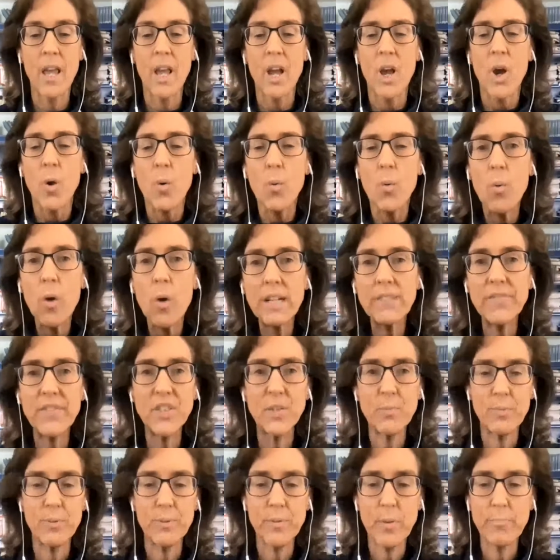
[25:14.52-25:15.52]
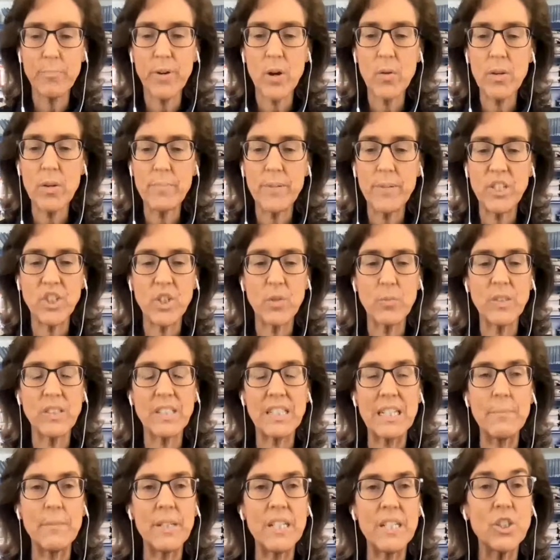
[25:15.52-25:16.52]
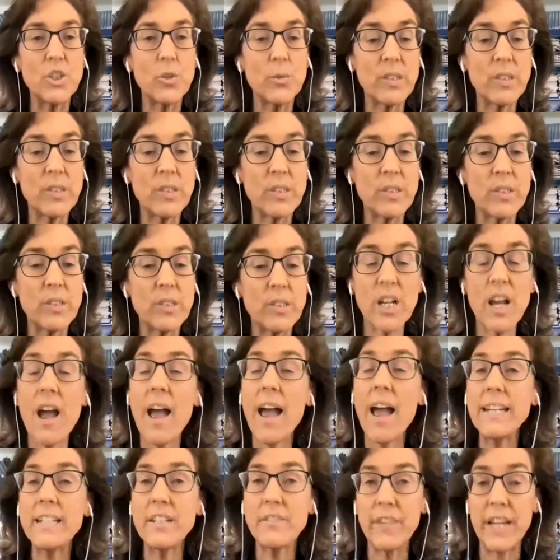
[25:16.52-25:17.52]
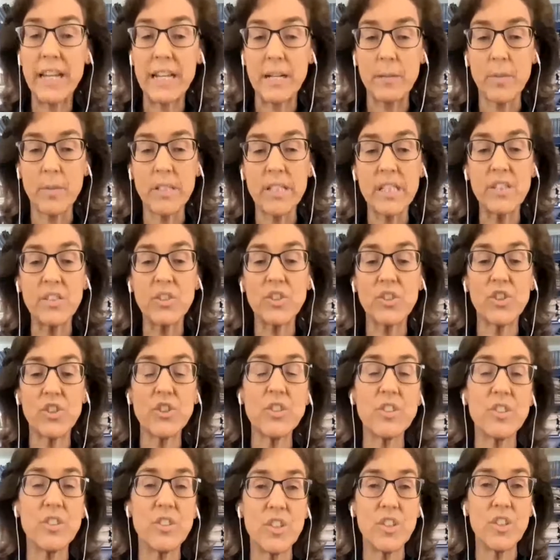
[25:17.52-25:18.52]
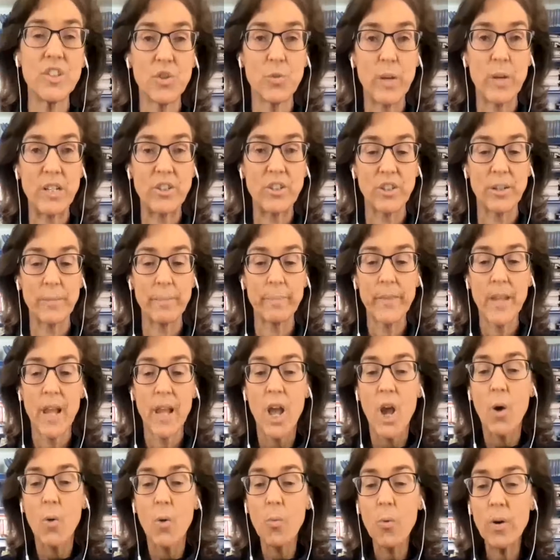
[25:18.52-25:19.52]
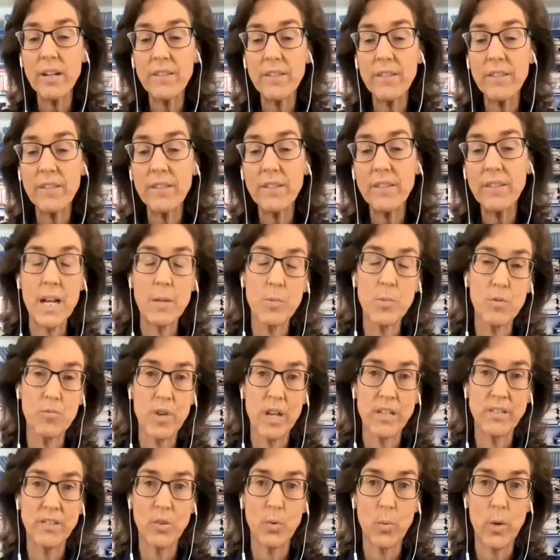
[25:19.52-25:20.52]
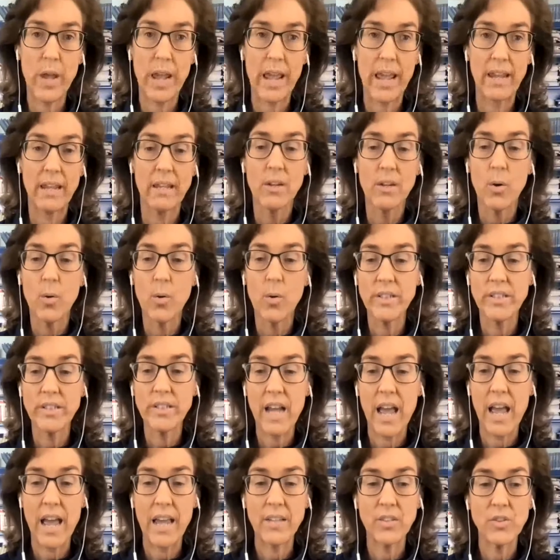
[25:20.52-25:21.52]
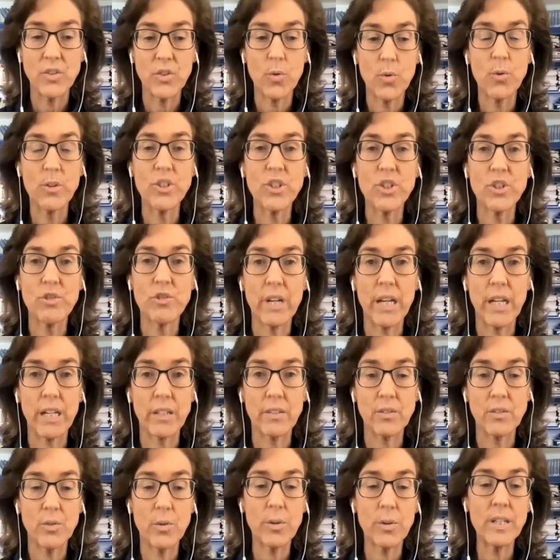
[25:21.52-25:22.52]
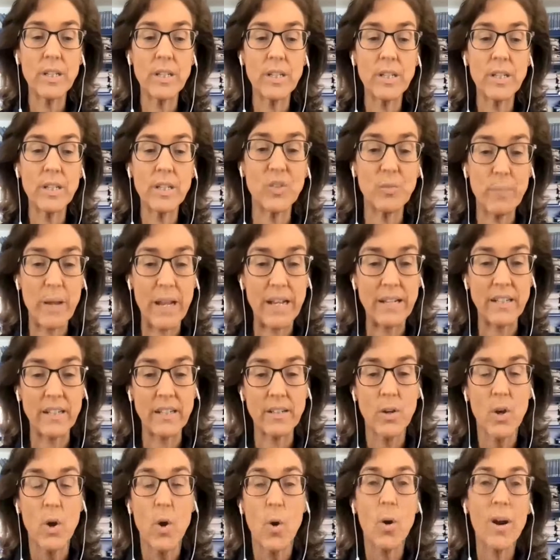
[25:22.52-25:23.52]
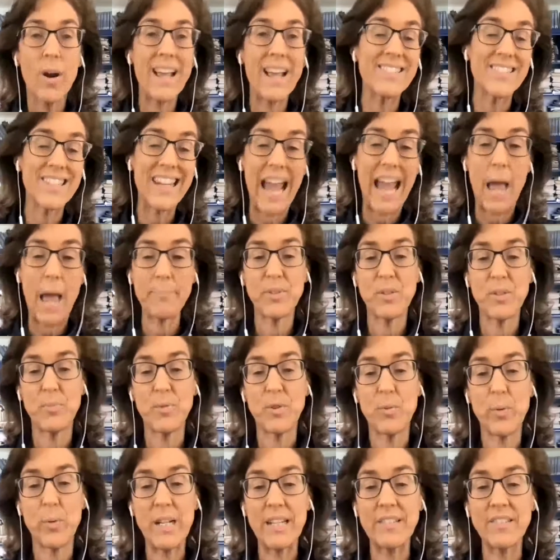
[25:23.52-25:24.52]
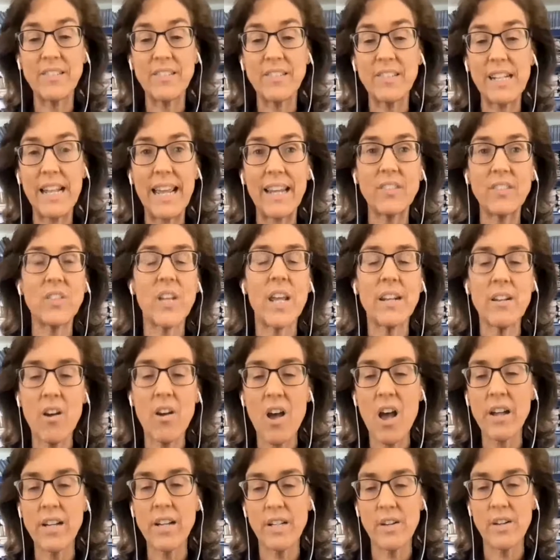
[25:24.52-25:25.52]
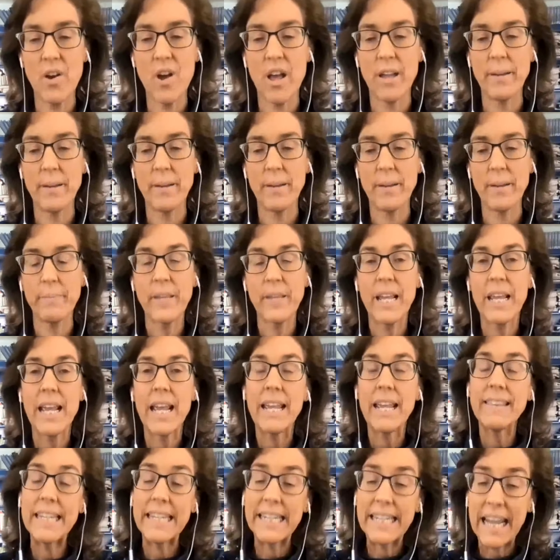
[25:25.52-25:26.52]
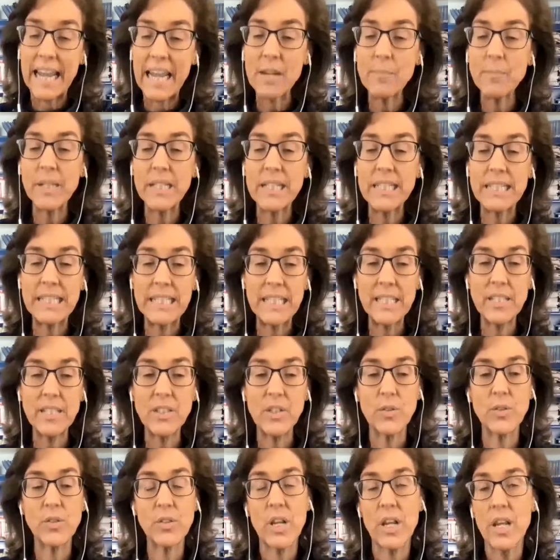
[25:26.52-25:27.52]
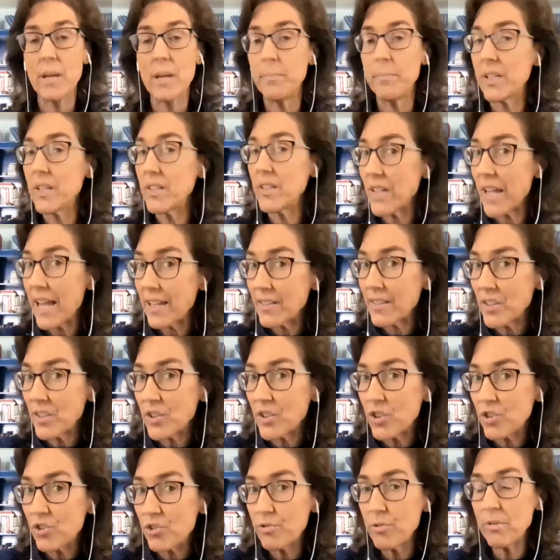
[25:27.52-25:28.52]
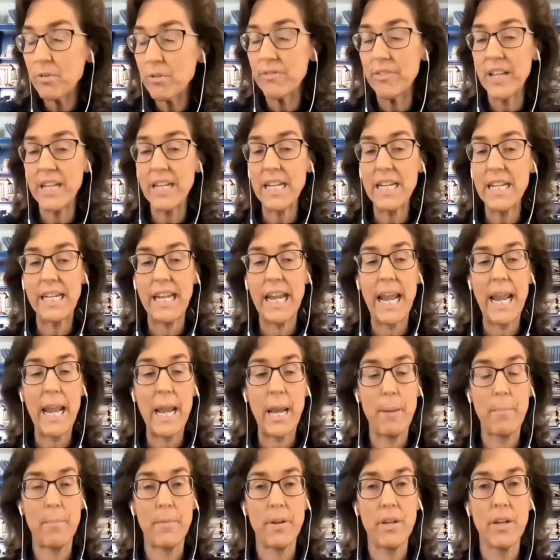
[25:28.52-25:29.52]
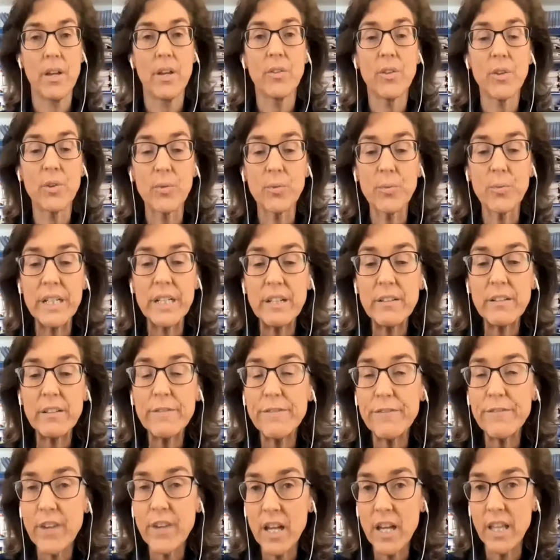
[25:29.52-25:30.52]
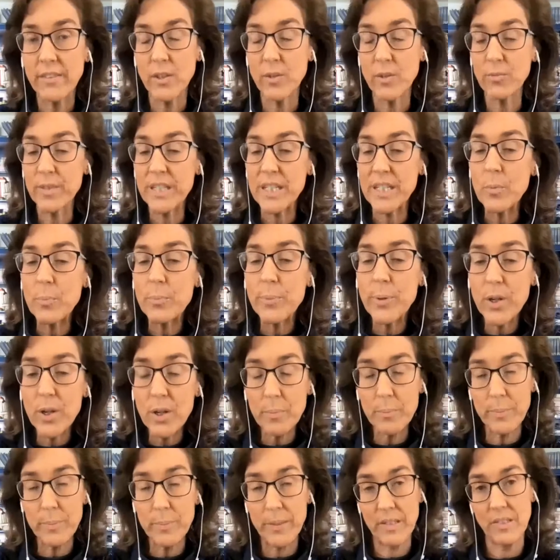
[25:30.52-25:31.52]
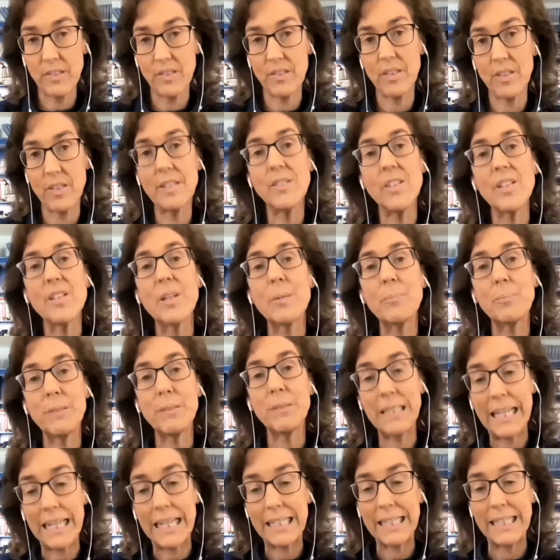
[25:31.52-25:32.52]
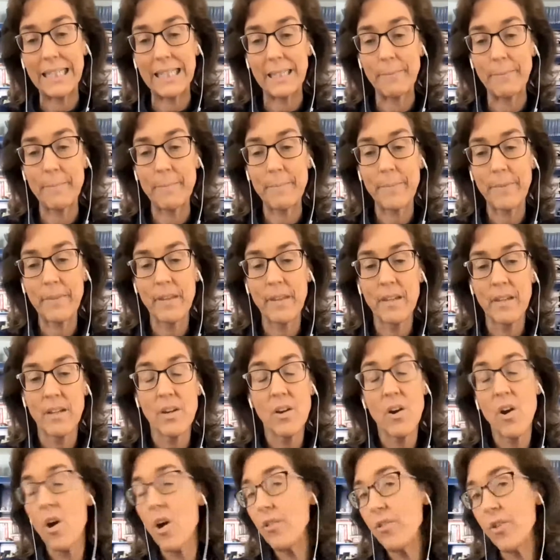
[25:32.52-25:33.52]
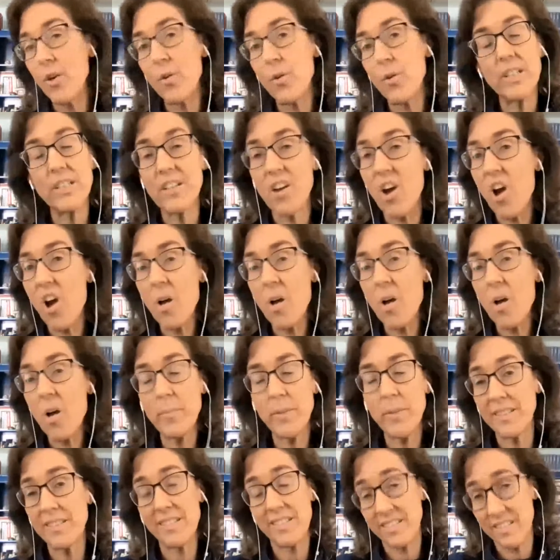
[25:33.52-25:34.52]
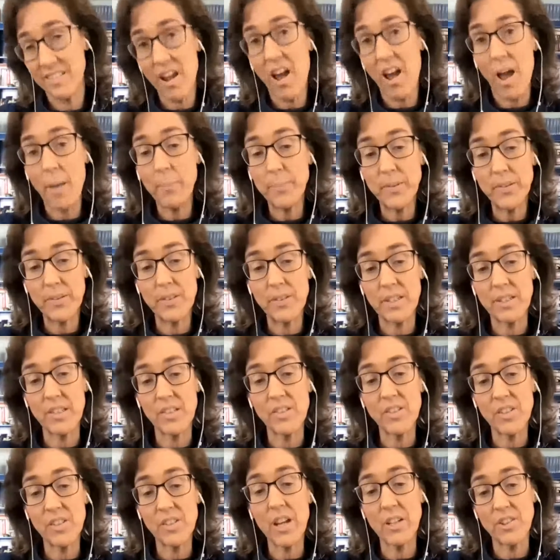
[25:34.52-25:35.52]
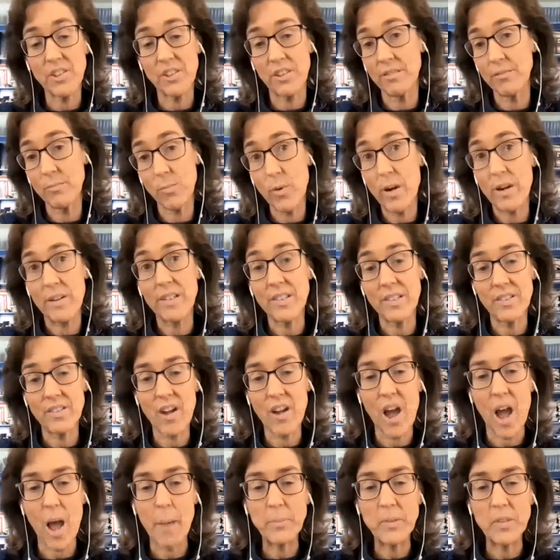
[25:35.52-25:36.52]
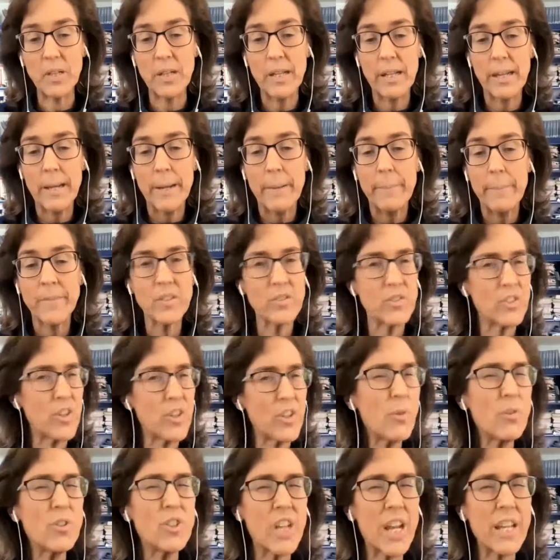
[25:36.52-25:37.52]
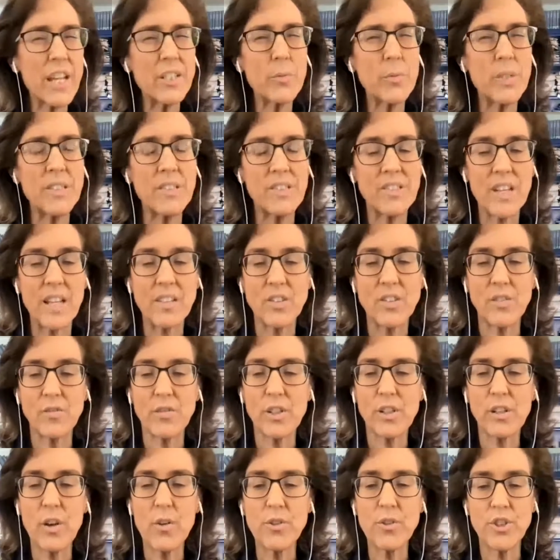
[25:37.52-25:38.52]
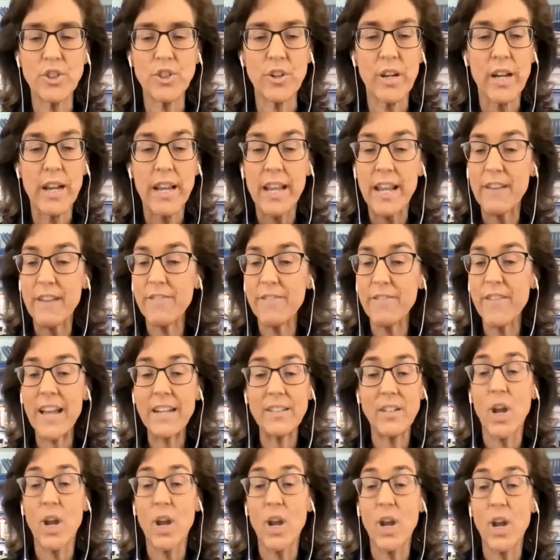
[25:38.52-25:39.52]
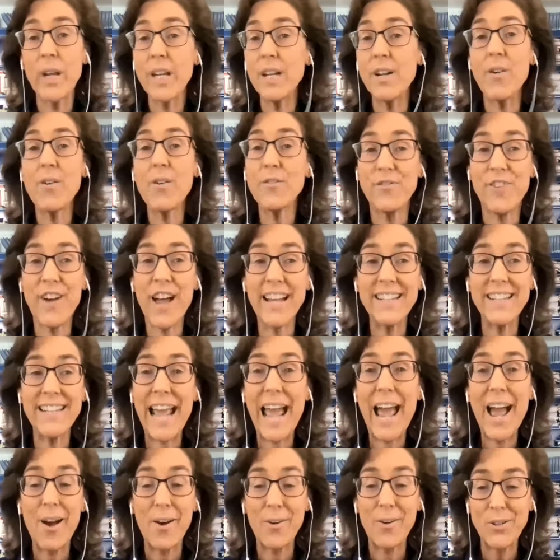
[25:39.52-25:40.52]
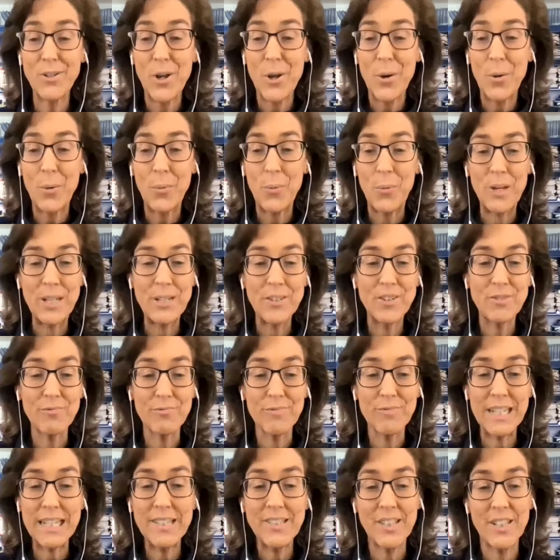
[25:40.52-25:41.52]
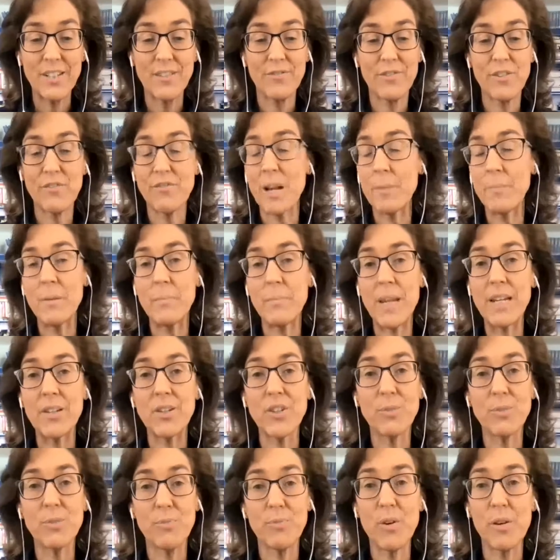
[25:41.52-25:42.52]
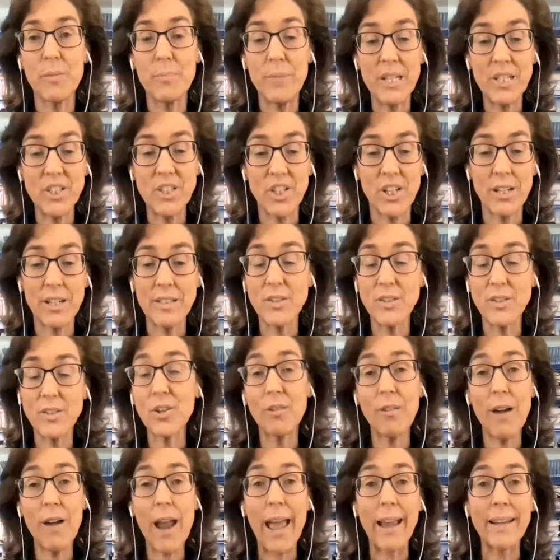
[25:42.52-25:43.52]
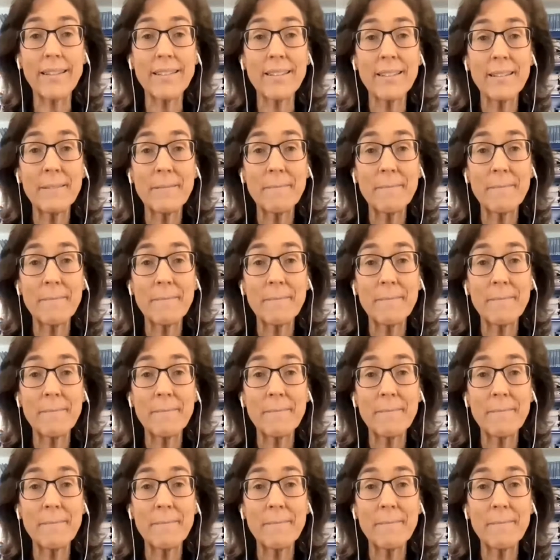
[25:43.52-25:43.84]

What if his prohibition was limited to a certain kind of animal in a certain situation? What if the animal runs away or dies or shrinks or is suspended or has gaps between its legs, and on and on? And the game continues because, as is true of any game, the real fun, the real purpose is in the playing. Although the Talmud stops the discussion where it stops, there's no genuine sense of closure. In fact, we don't find out which reason for Rabbi Meir's prohibition is correct.